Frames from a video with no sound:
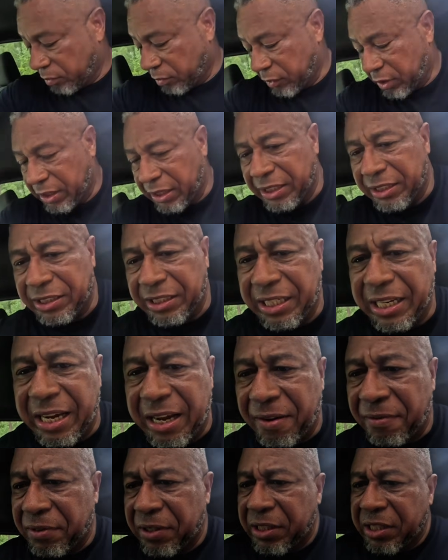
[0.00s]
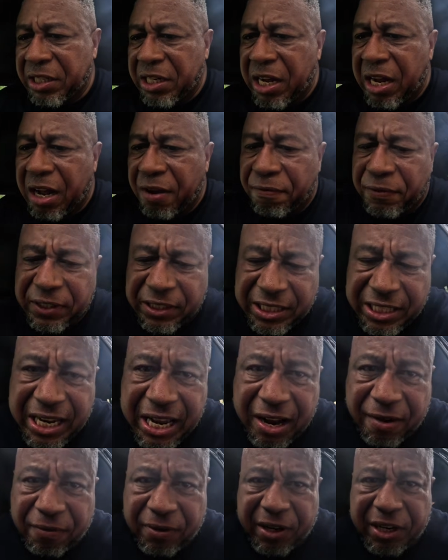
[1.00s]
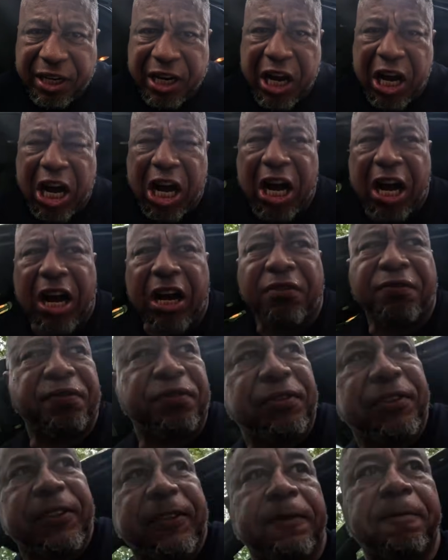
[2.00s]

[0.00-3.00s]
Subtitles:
It's never enough. It's never enough.